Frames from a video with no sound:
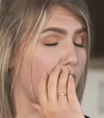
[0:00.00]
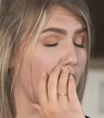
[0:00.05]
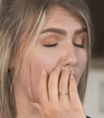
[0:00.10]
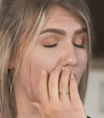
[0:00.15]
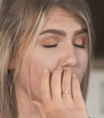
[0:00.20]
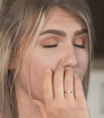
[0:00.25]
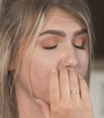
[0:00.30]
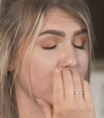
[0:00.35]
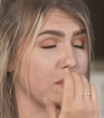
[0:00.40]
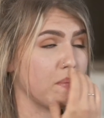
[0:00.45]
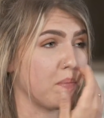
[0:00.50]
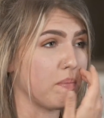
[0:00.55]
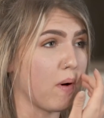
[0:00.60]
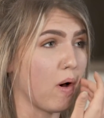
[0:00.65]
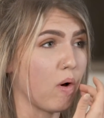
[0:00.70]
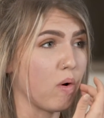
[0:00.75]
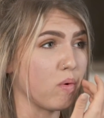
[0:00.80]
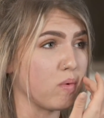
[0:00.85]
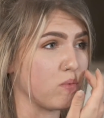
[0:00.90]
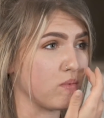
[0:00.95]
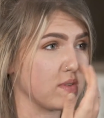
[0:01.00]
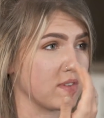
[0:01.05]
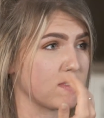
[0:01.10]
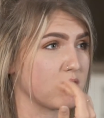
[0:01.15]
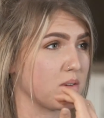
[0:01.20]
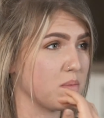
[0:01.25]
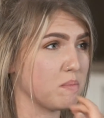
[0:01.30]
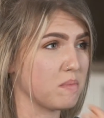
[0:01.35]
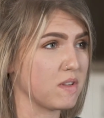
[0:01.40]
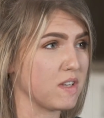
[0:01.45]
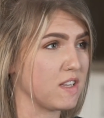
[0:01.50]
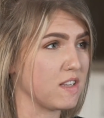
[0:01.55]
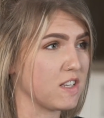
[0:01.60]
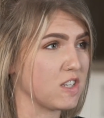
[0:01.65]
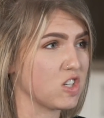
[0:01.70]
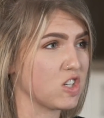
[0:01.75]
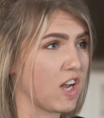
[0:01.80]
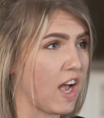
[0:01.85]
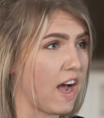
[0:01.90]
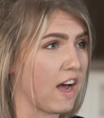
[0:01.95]
All of the bone was
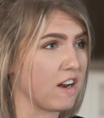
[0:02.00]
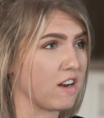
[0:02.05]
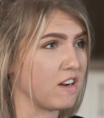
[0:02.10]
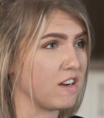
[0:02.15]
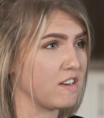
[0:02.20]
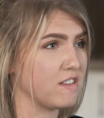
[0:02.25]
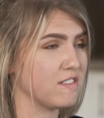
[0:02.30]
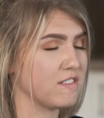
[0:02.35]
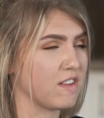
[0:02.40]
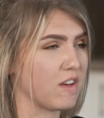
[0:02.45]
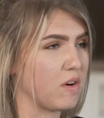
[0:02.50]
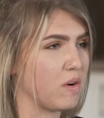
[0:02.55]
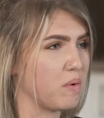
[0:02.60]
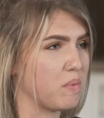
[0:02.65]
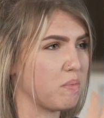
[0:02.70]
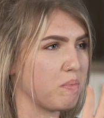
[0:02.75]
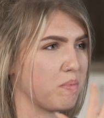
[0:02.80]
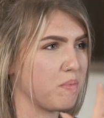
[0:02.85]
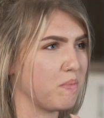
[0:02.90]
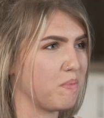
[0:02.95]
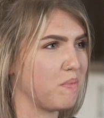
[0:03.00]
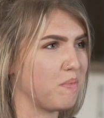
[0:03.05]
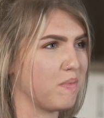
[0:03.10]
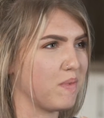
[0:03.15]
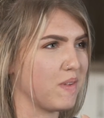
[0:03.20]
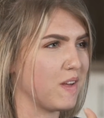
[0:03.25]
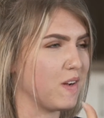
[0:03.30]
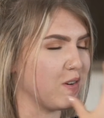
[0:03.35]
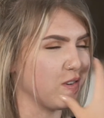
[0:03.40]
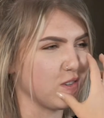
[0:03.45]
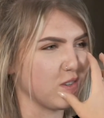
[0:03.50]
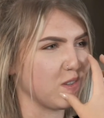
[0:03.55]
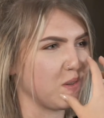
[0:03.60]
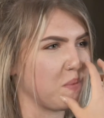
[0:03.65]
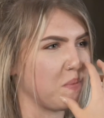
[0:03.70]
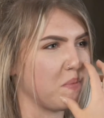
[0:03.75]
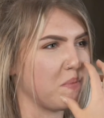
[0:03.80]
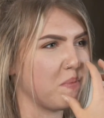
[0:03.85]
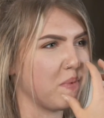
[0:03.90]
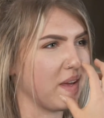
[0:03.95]
completely shattered, so there was just
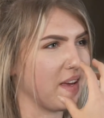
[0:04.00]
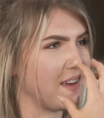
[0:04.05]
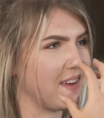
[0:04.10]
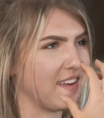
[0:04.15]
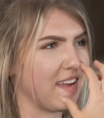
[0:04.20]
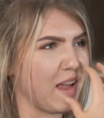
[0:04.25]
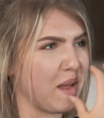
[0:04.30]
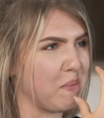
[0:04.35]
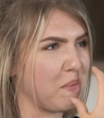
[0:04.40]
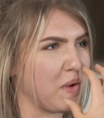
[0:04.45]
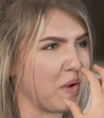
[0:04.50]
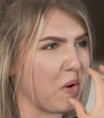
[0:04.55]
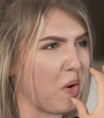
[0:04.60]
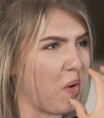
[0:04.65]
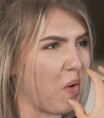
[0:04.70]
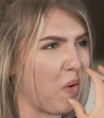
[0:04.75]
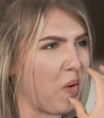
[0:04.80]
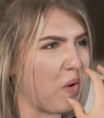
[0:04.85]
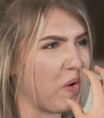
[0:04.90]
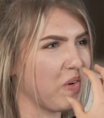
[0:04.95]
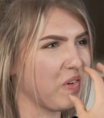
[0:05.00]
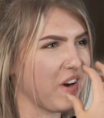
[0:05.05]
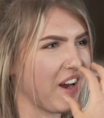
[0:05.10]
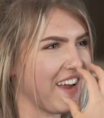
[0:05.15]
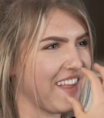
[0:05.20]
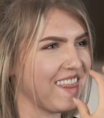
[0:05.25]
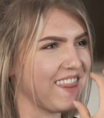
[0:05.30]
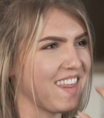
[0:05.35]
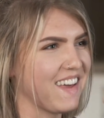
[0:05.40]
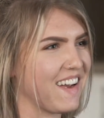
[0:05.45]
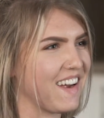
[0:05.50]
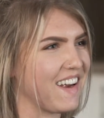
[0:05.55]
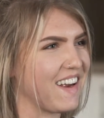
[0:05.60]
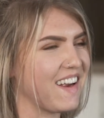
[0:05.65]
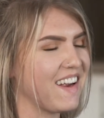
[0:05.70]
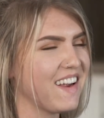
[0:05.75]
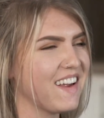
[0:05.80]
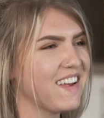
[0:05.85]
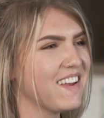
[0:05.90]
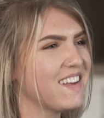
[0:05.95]
a big gaping hole right there.
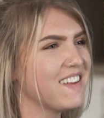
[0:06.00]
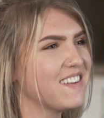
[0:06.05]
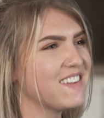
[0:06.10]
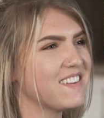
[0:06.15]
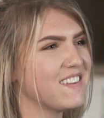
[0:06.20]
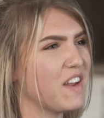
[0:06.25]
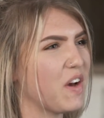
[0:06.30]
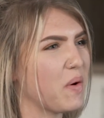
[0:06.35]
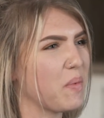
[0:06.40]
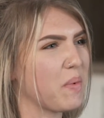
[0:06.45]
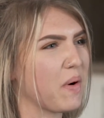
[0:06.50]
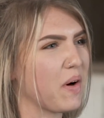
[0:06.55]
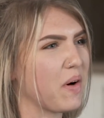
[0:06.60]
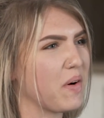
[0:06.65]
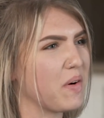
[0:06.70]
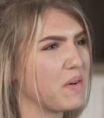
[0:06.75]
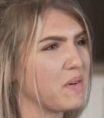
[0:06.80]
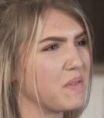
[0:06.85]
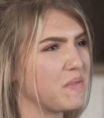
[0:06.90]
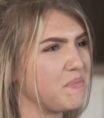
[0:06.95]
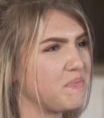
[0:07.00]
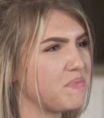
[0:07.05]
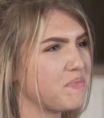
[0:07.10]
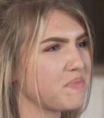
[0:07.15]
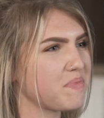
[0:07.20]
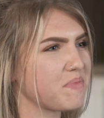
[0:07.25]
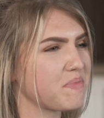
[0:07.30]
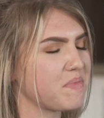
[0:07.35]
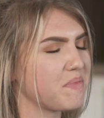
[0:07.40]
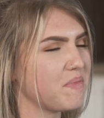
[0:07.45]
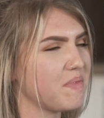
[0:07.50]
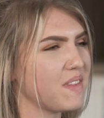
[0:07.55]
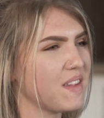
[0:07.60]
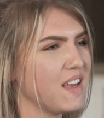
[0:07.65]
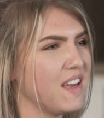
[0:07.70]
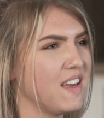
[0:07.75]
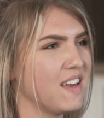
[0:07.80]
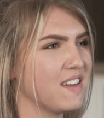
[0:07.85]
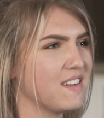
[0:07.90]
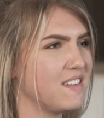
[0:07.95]
No bone
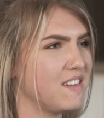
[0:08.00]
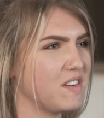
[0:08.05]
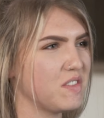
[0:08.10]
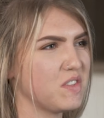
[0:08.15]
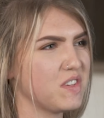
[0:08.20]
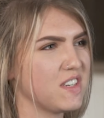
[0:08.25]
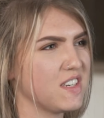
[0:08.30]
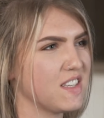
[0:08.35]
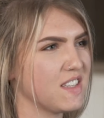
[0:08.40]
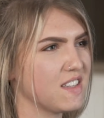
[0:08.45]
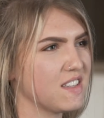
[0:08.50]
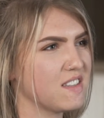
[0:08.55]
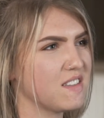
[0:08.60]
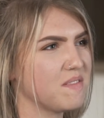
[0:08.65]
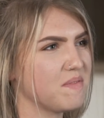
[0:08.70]
and no teeth.